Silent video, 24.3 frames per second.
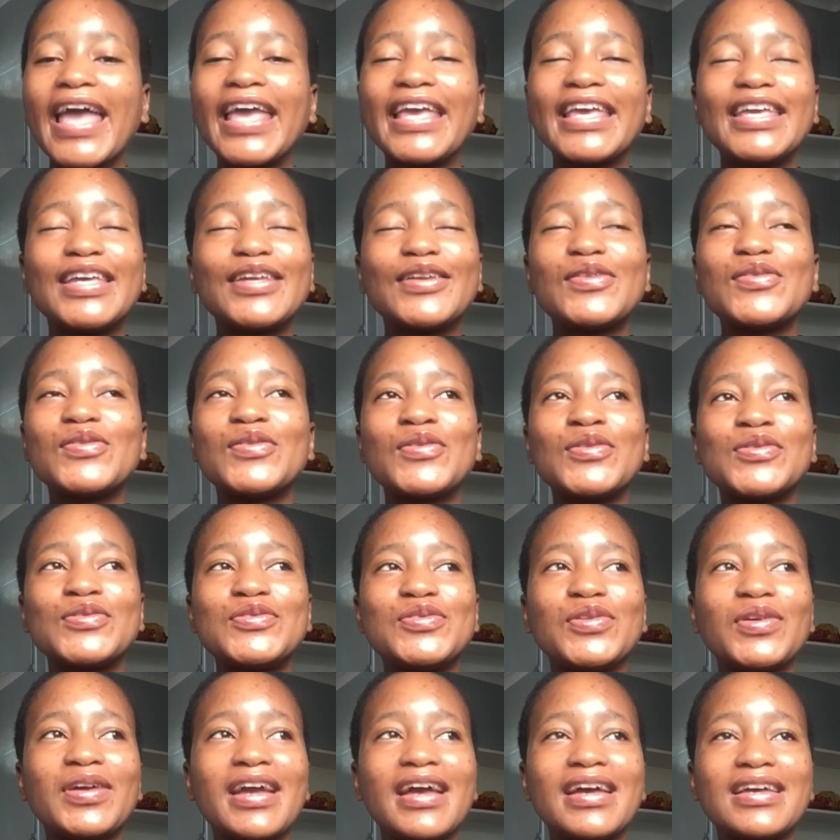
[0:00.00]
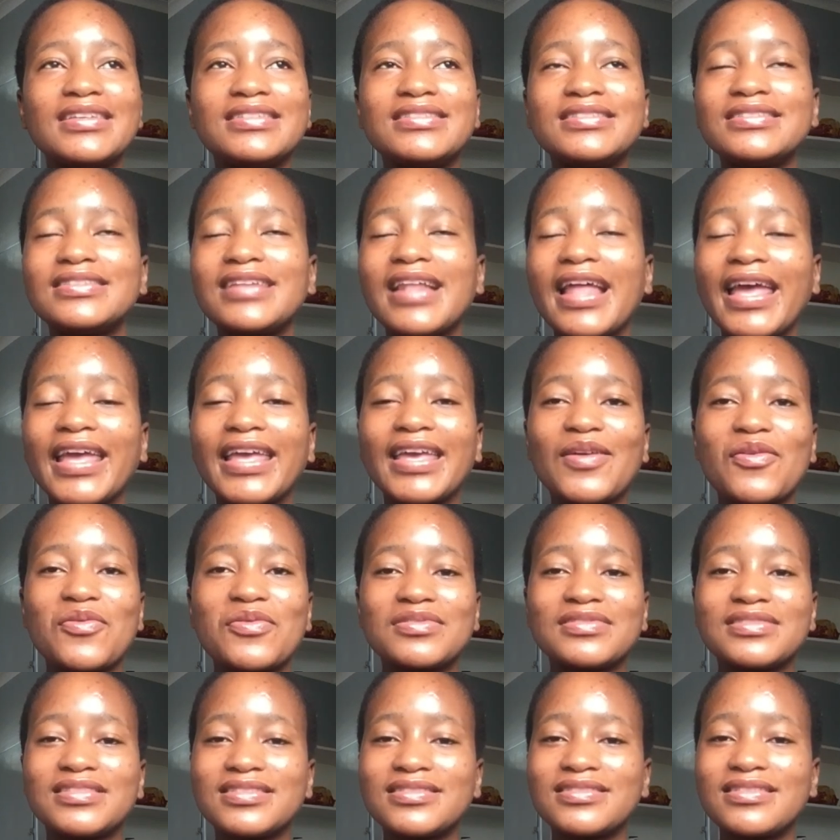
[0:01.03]
I kid you not, you guys, like it
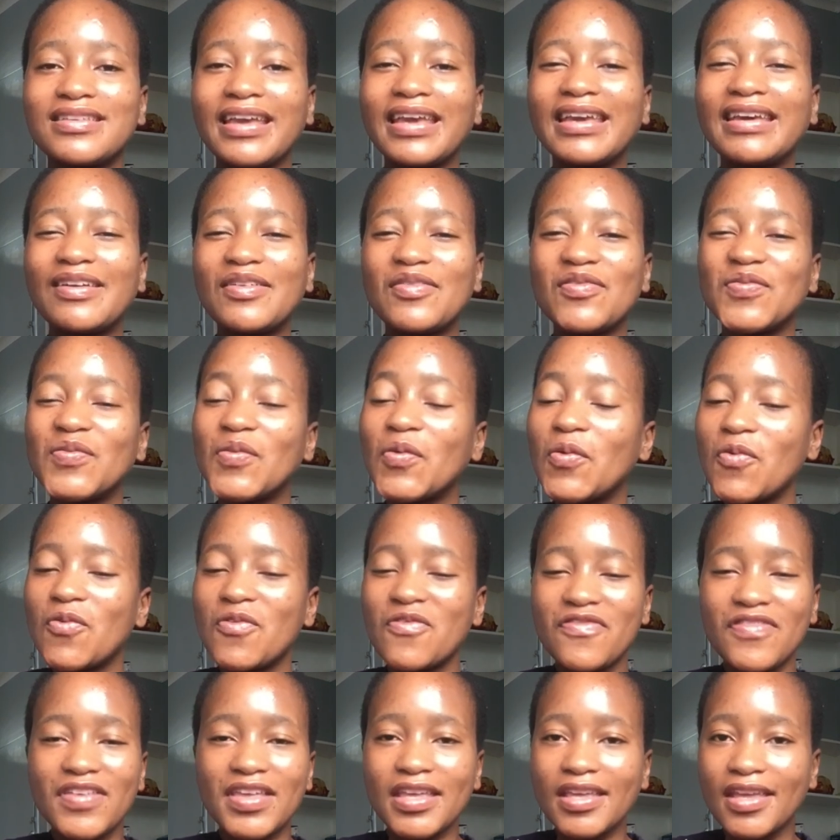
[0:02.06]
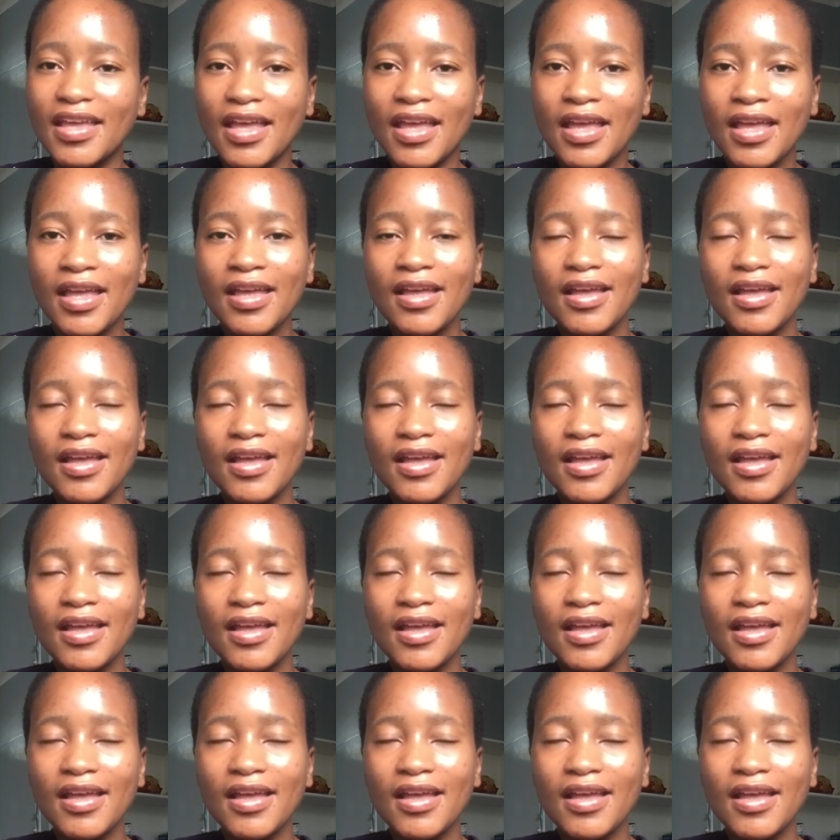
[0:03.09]
was a scary movie.